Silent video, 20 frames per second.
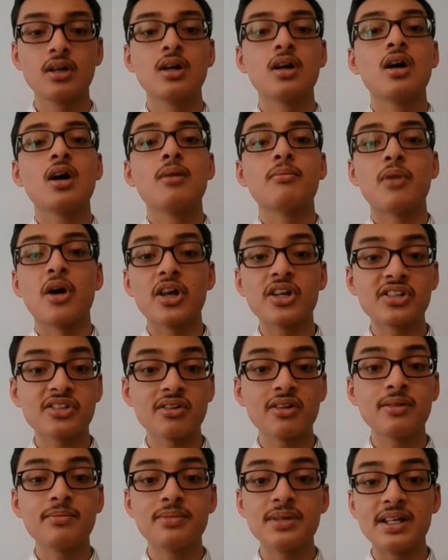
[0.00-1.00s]
Polystyrene
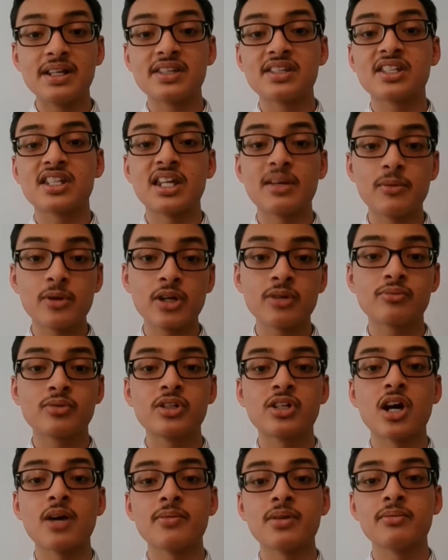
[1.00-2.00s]
beads simulate
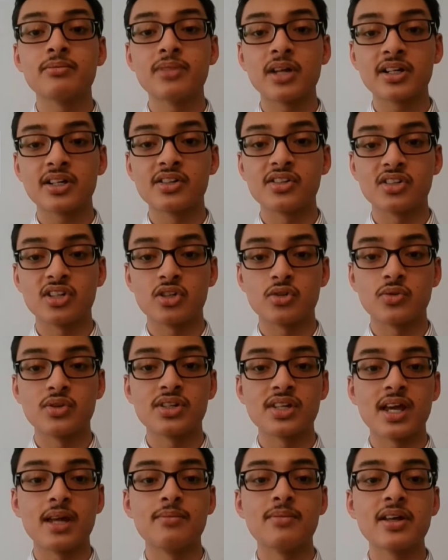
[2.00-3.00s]
predominant blood constituents,
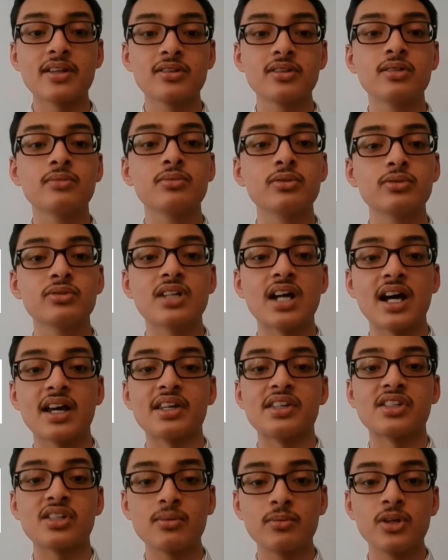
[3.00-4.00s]
and methylene blue dye
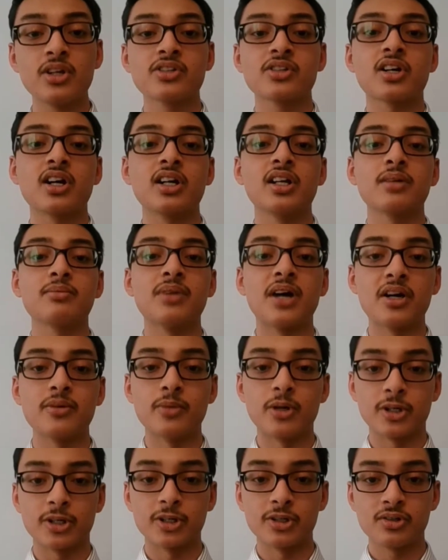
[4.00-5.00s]
simulates cardiac
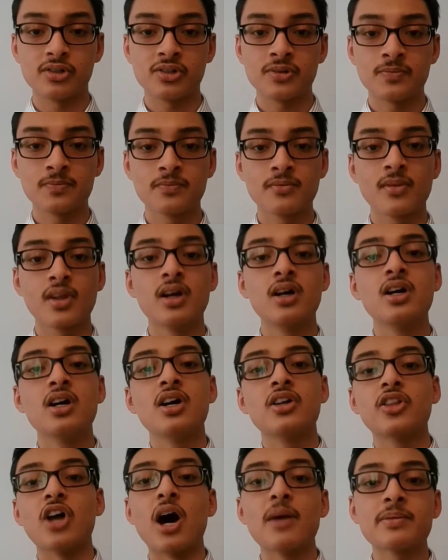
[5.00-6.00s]
biomarkers. The
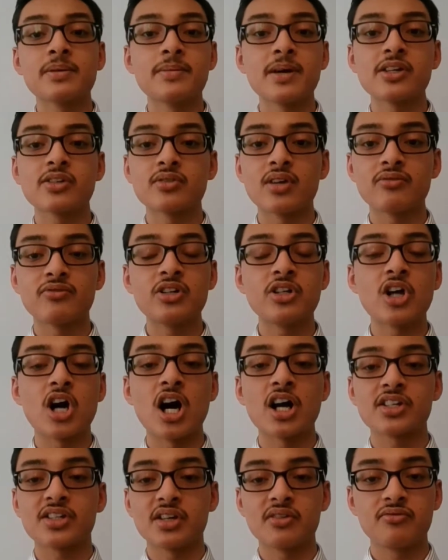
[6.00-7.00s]
optimized graphene
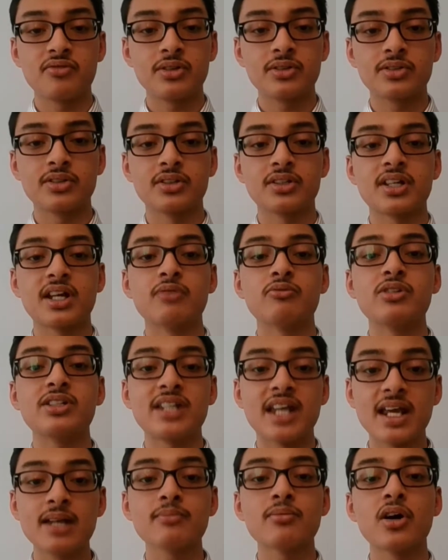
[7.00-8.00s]
oxide filter can retain
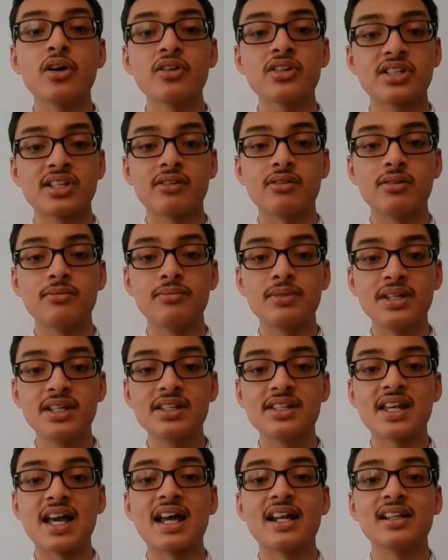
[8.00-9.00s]
polystyrene beads
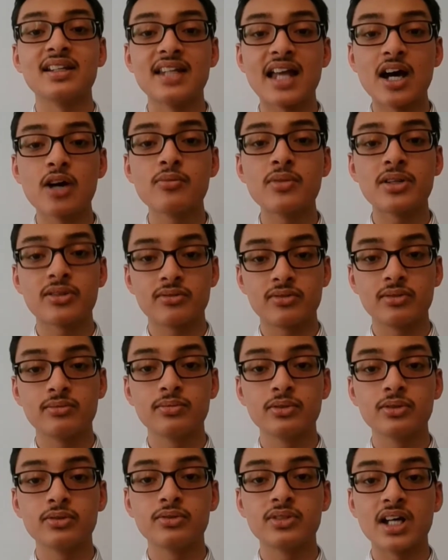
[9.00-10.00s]
and allow methylene blue
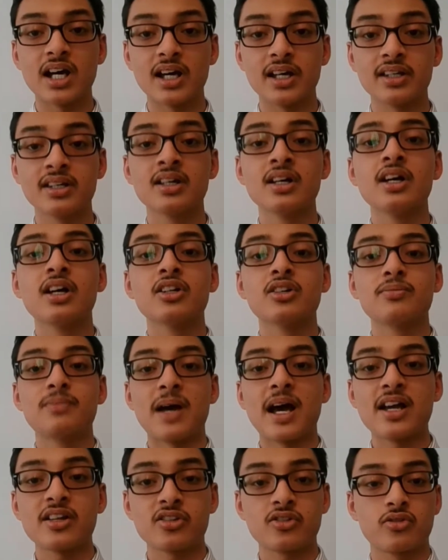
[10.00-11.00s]
dye to pass
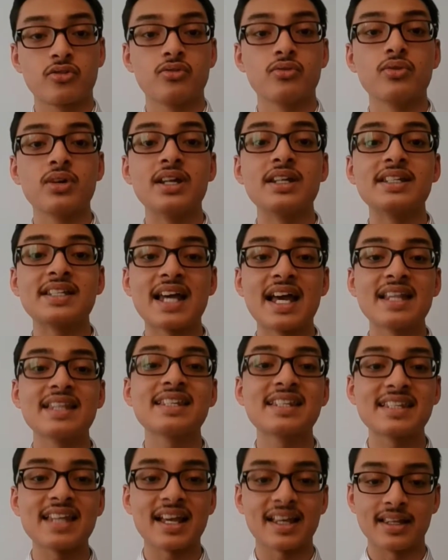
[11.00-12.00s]
through in 10
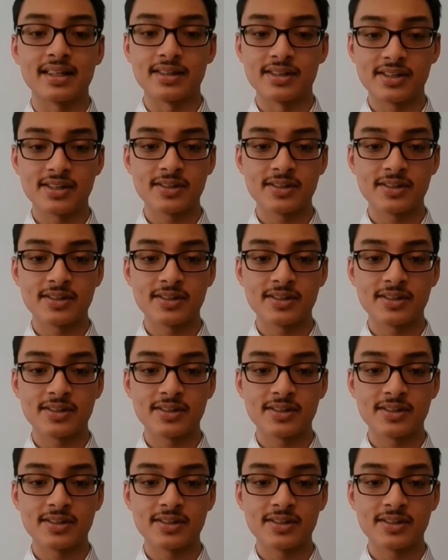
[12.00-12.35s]
seconds.